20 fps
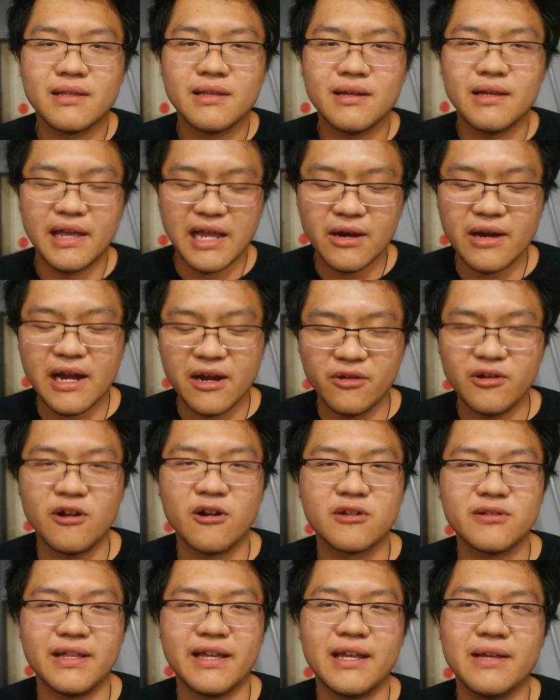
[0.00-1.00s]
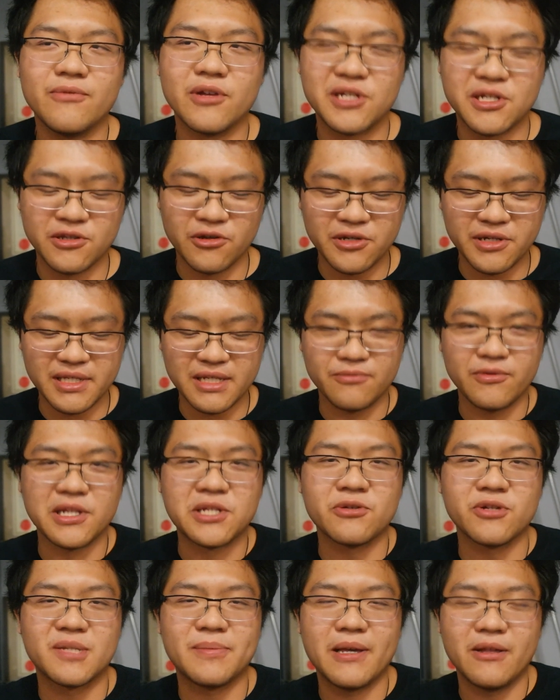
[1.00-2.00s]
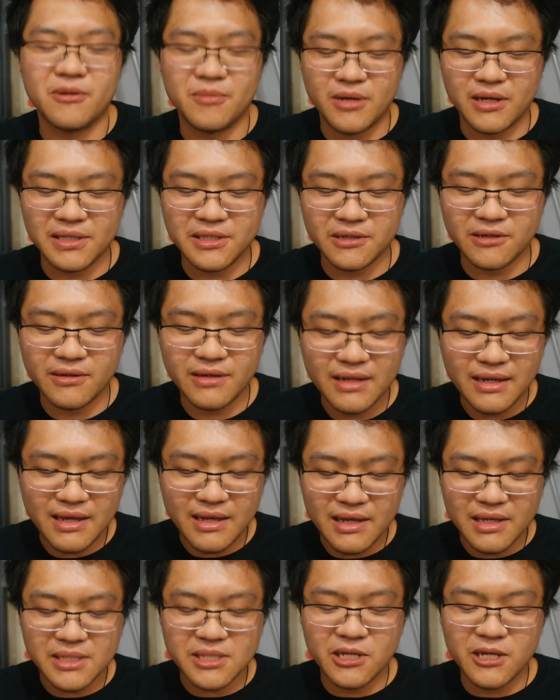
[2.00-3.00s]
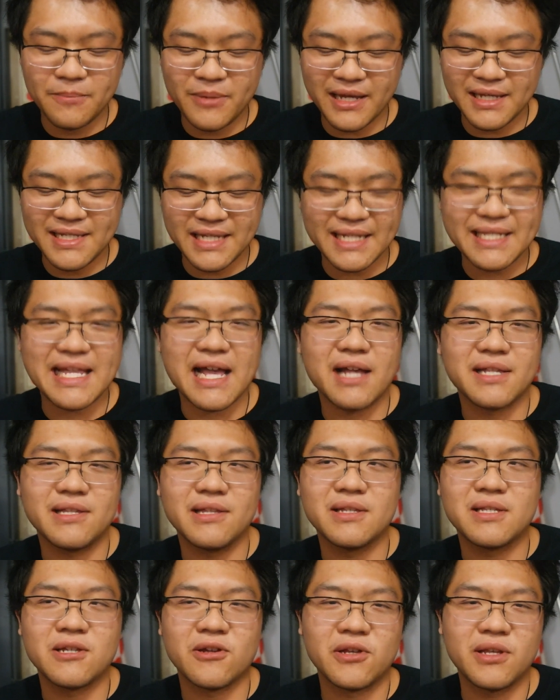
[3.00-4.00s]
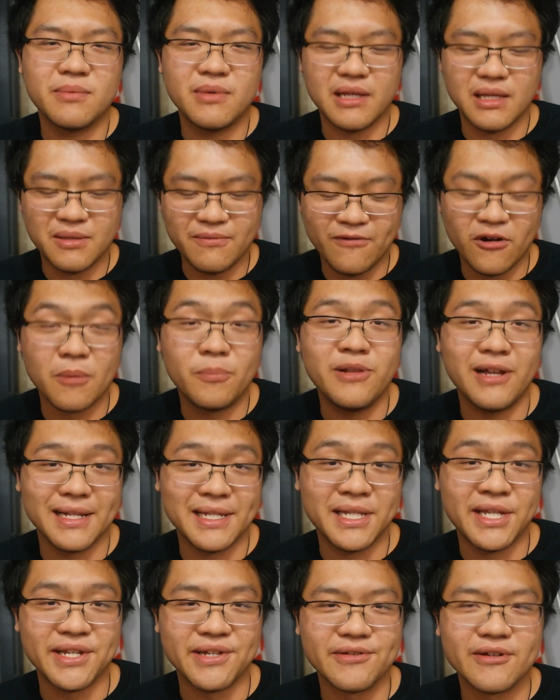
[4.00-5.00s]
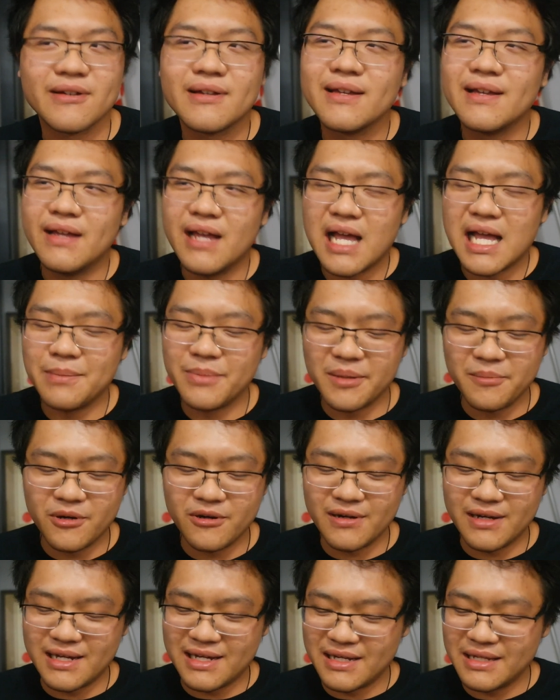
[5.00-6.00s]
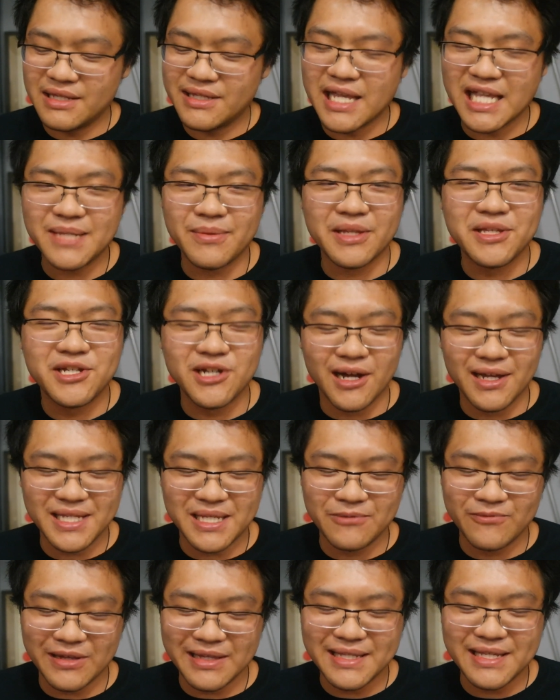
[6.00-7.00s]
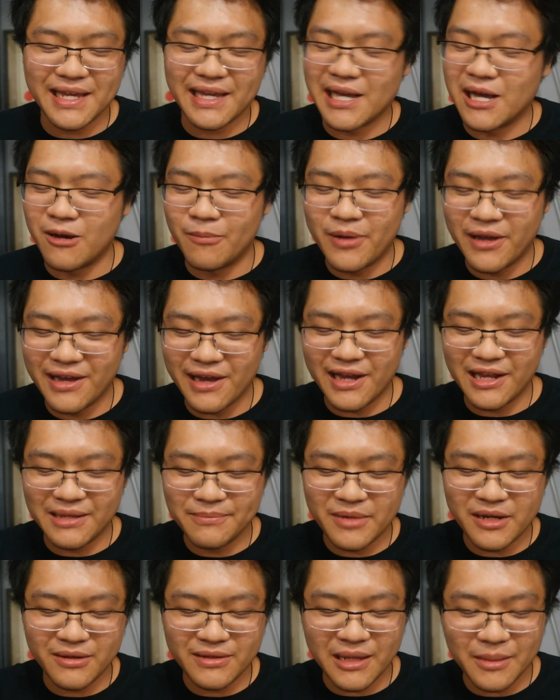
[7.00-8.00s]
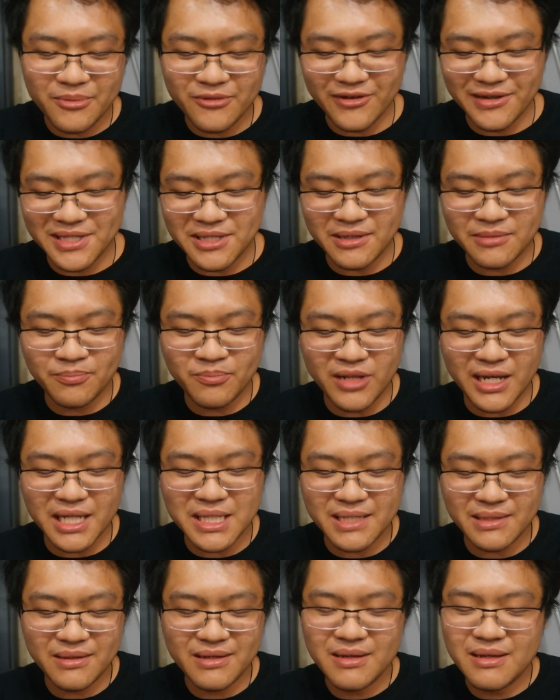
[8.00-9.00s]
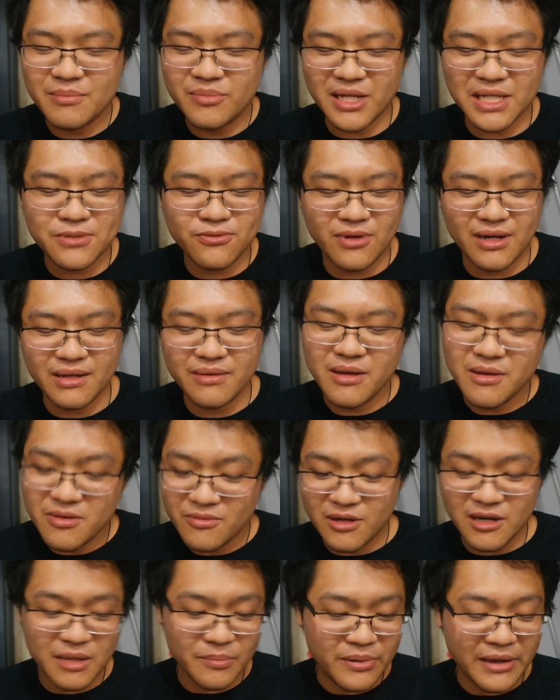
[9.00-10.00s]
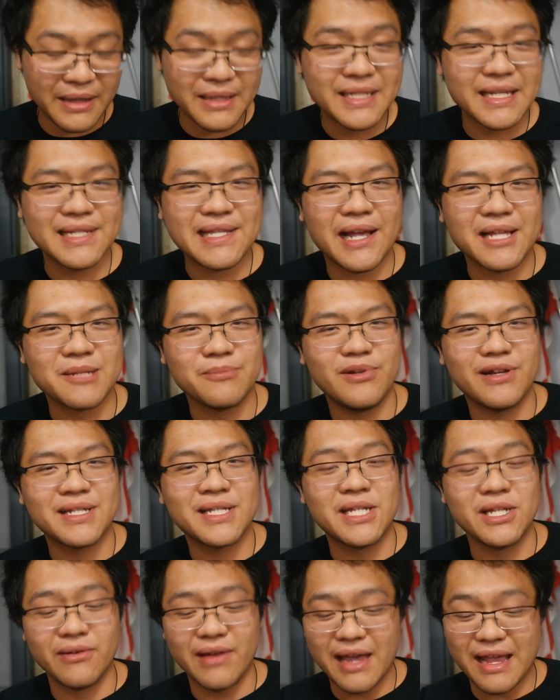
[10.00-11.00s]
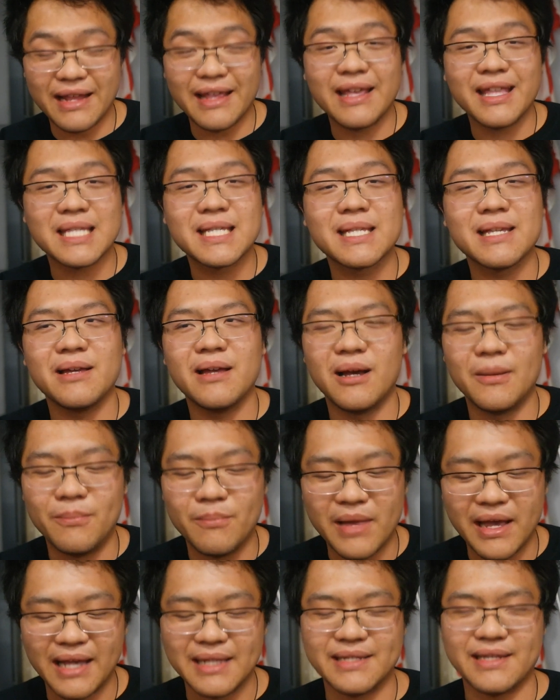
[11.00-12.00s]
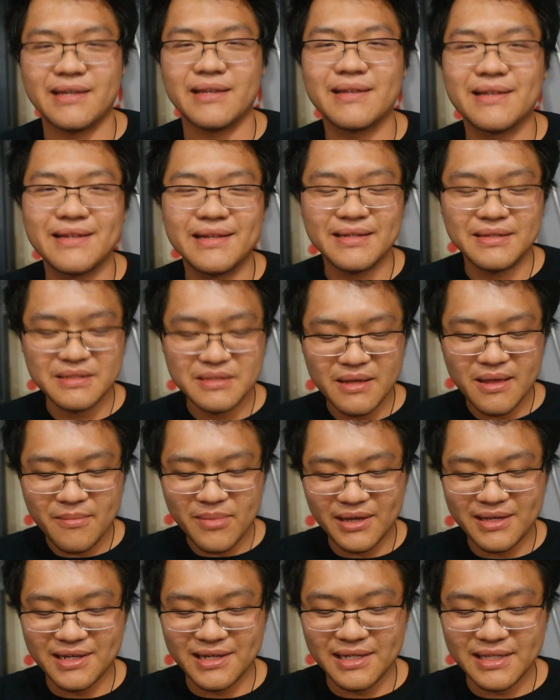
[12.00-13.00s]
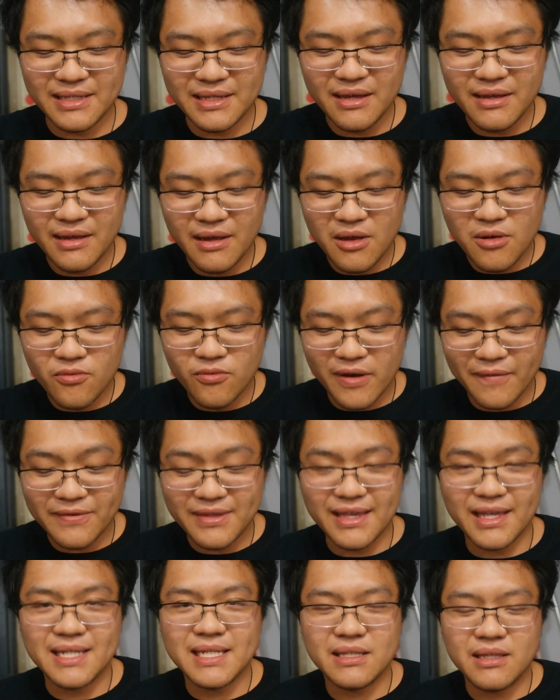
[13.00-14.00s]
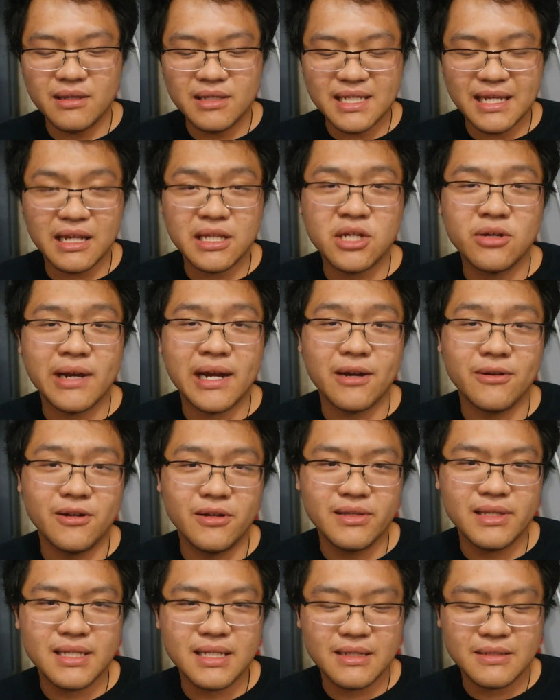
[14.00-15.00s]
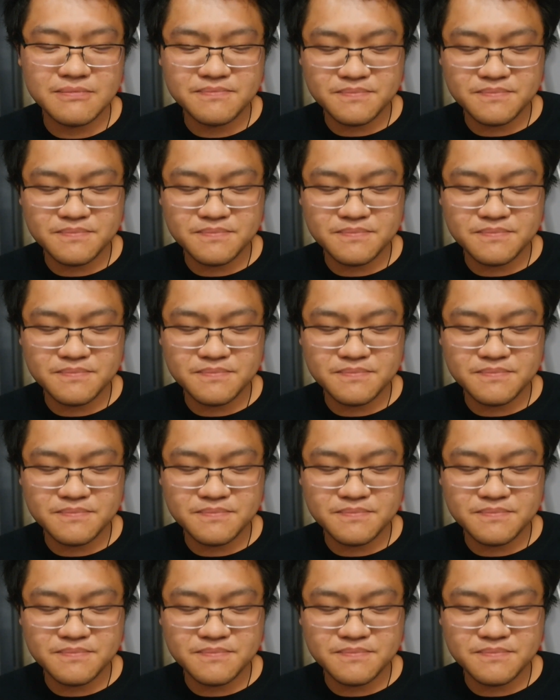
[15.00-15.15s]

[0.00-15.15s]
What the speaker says: Herald Arclight, which searches a ritual spell or monster. So you pay 6,000 for a +2. I remember Desmond Johnson once saying, I'll pay any amount of life points to +1. Well, I'm paying 6,000 +2, and it's amazing. Because with this, saying 2 Heralds,